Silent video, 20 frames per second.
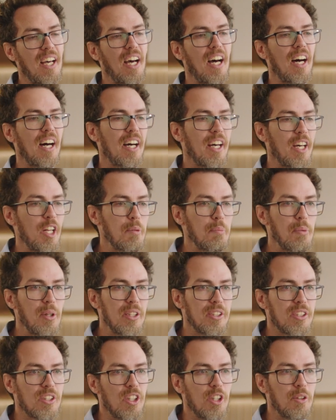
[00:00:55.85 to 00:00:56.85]
And
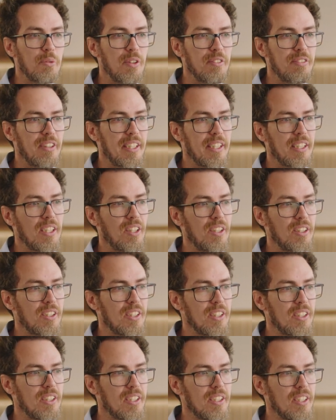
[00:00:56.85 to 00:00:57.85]
Immerse Group were very
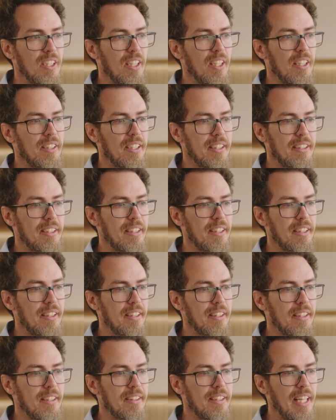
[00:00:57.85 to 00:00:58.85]
conscious that
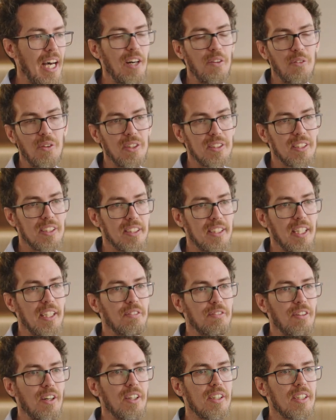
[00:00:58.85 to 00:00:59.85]
that wasn't their
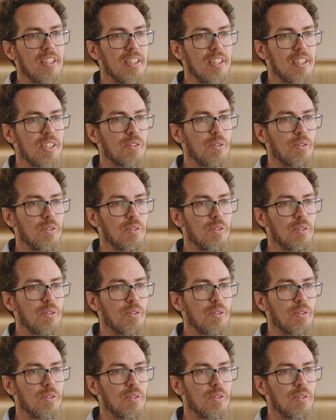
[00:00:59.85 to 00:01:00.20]
focus.